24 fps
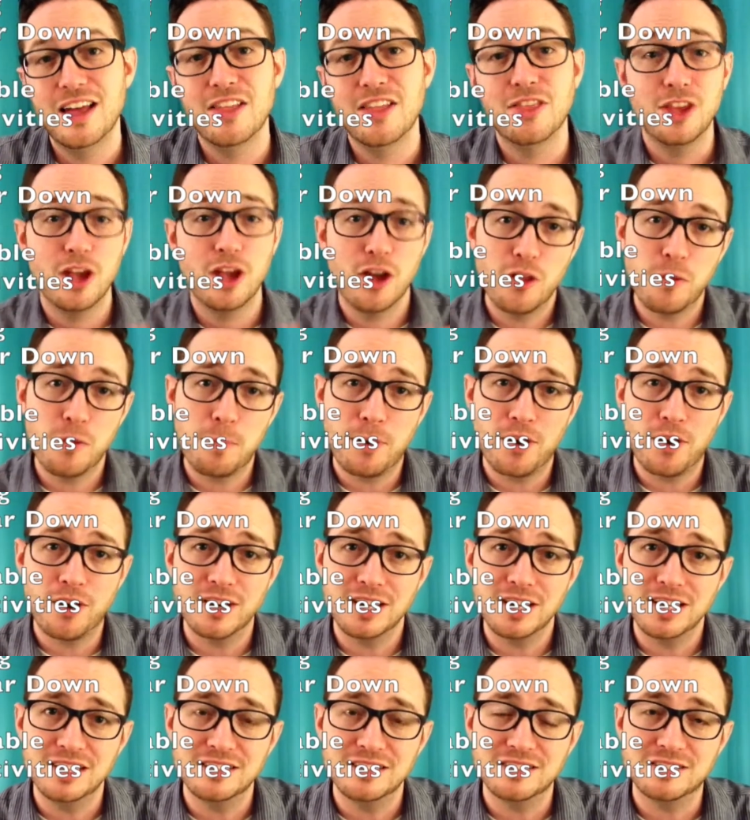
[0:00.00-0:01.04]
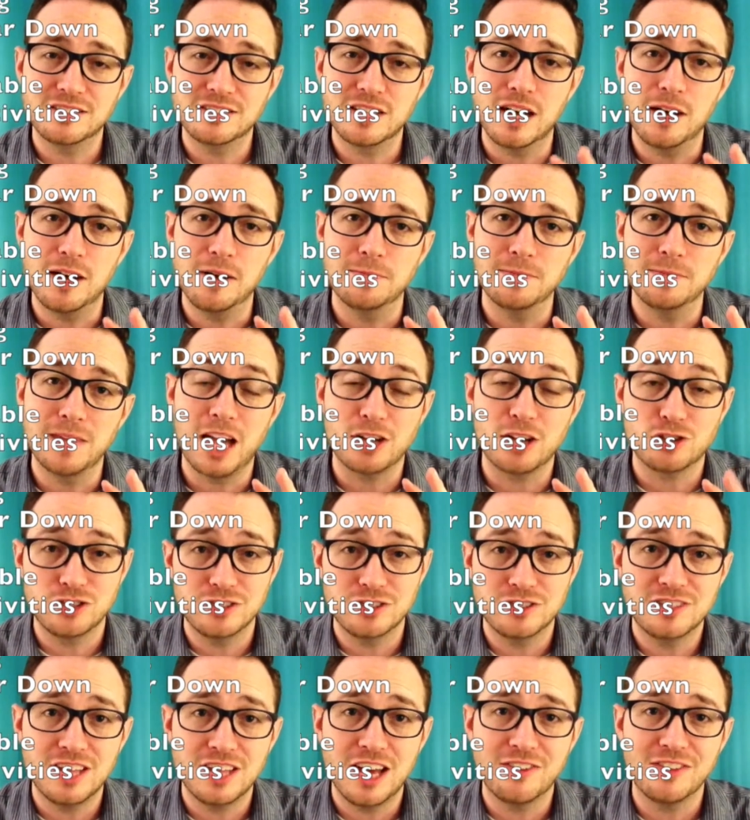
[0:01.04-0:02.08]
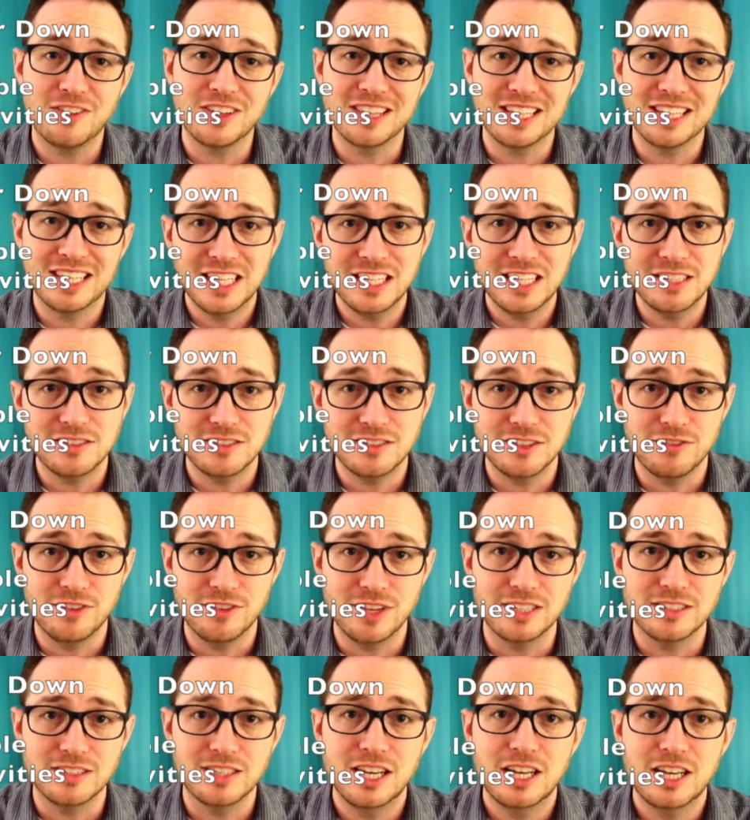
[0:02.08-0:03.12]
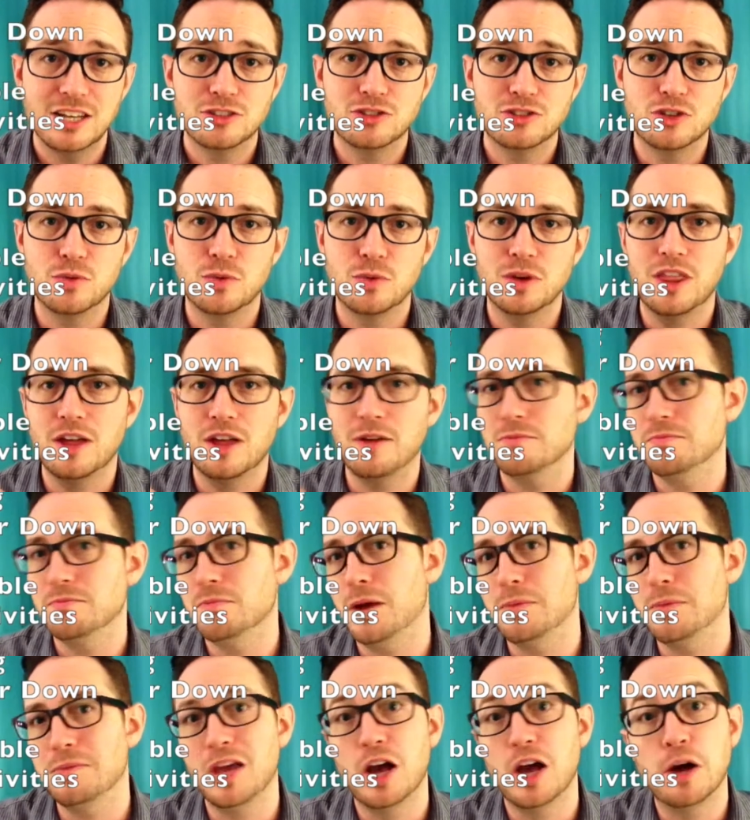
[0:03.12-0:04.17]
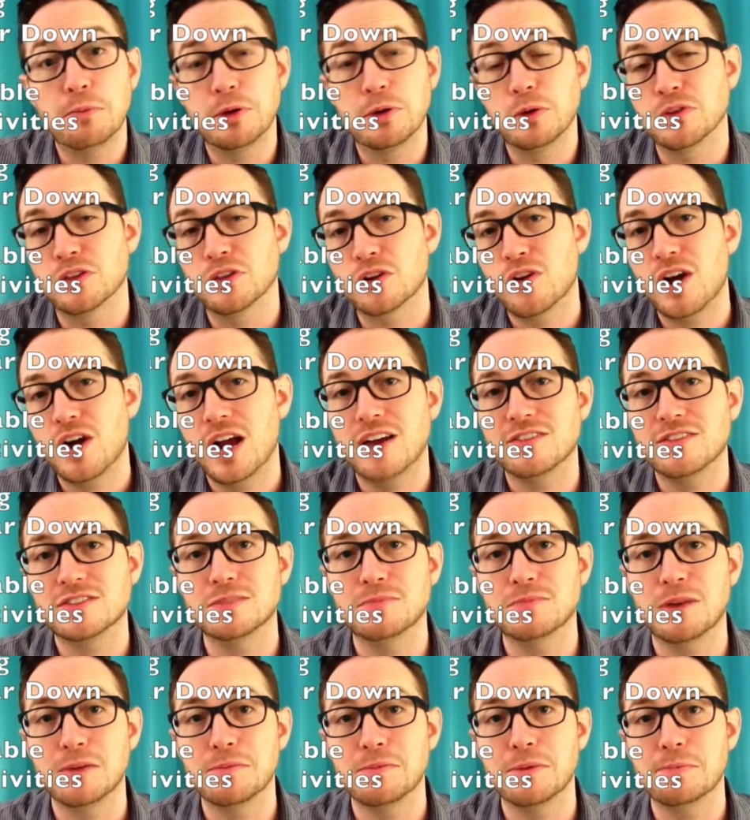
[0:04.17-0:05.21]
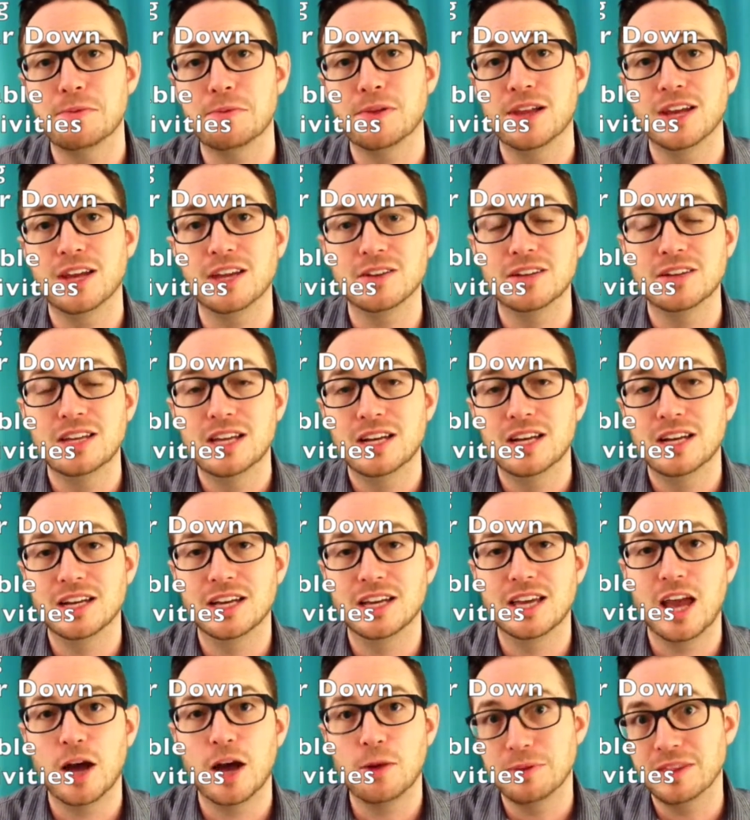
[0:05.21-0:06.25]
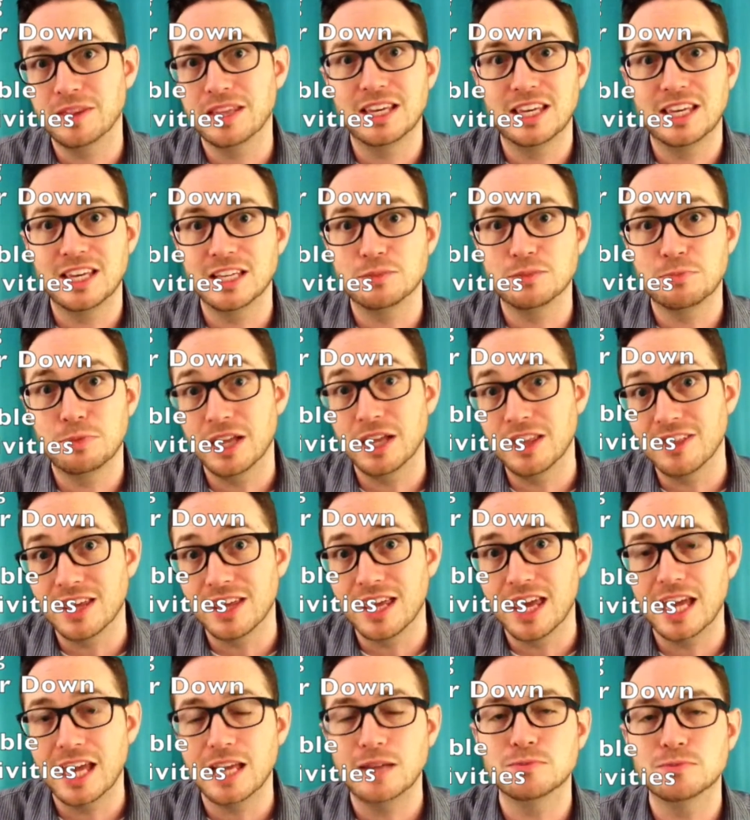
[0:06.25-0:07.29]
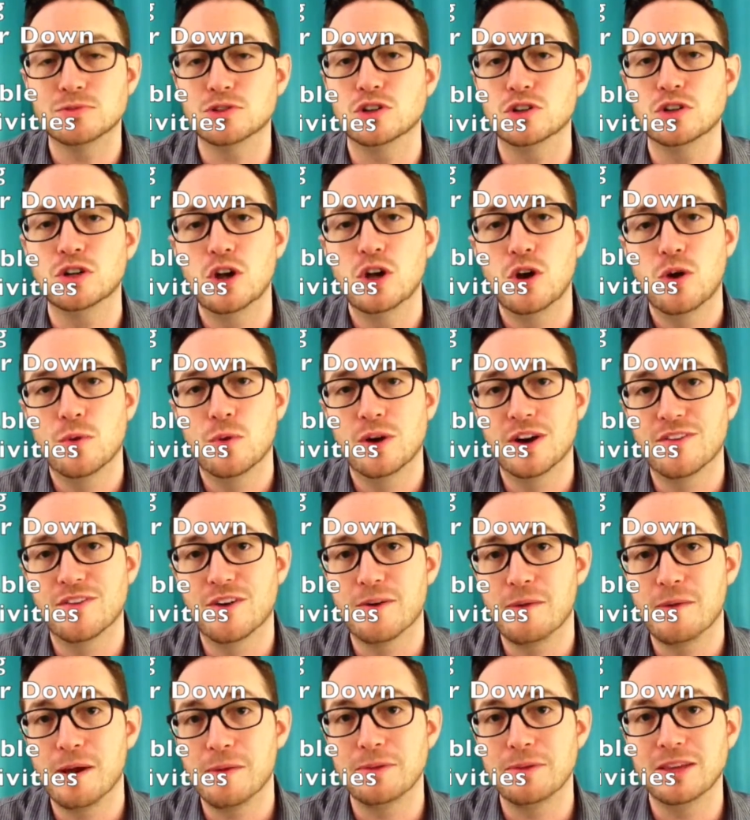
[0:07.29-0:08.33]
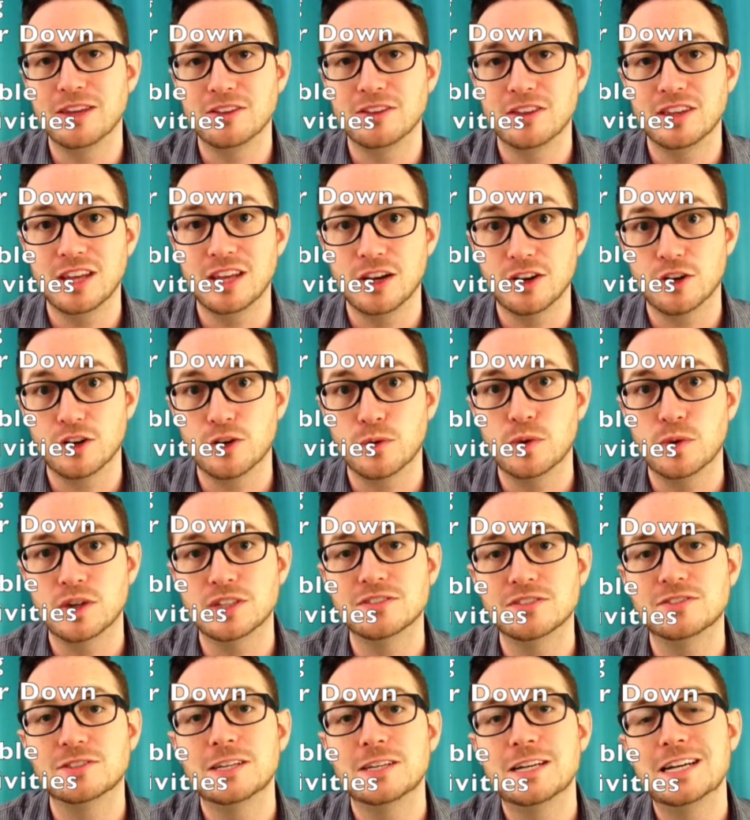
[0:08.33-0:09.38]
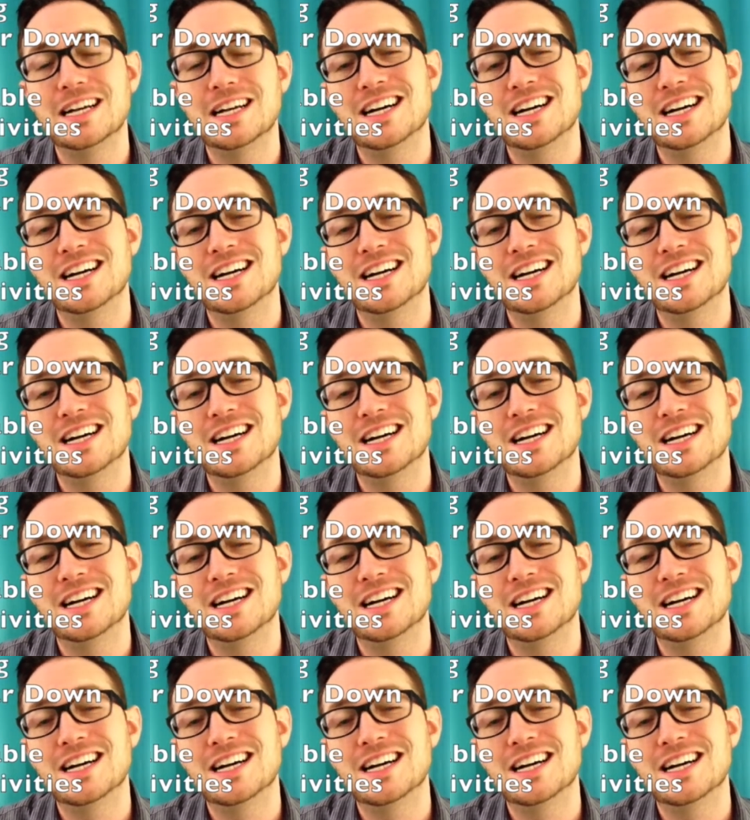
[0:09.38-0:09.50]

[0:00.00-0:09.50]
The other part is um, actually staffing the kids event, so that might be helping with crafts, it might be playing, helping the kids play the games or whatever it might be, the younger ones.